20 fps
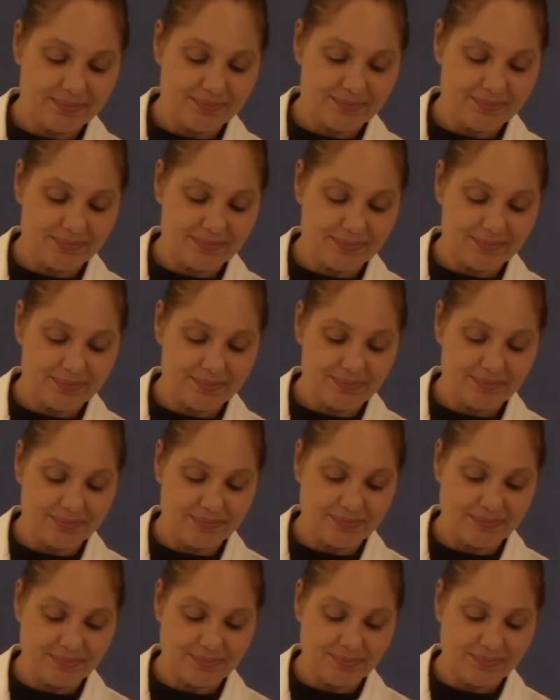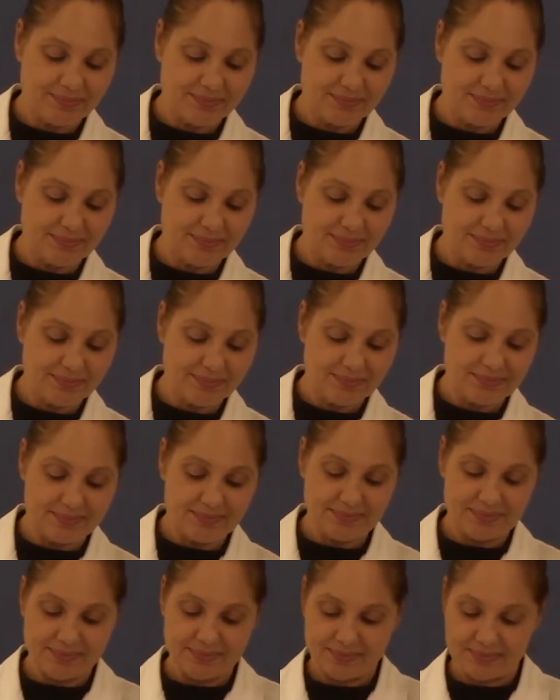
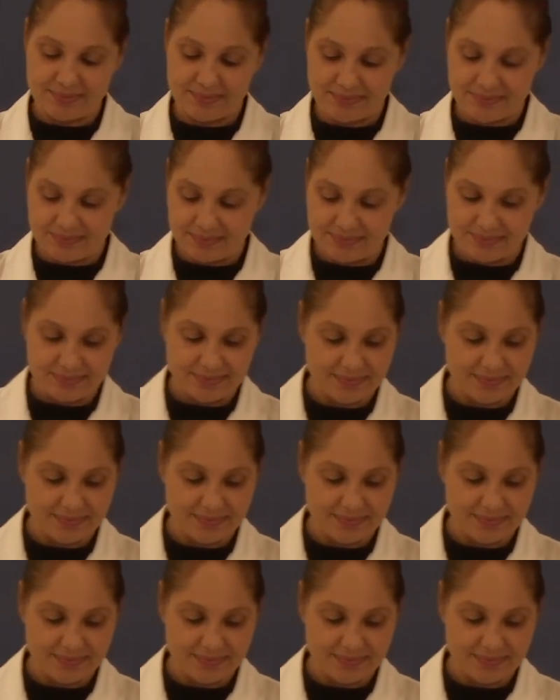[no speech]